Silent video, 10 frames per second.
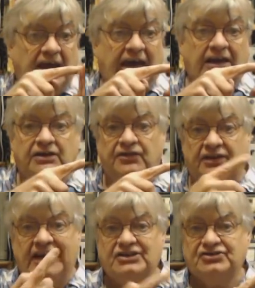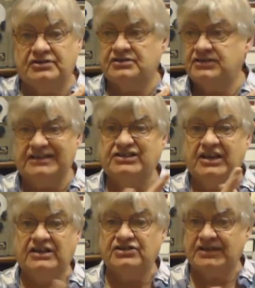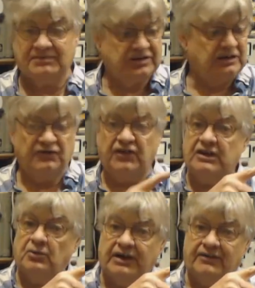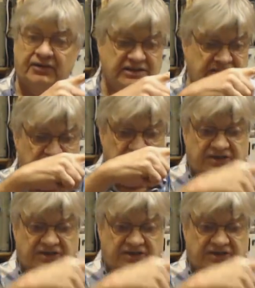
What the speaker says: and the extra 16, 17 feet, whatever it is,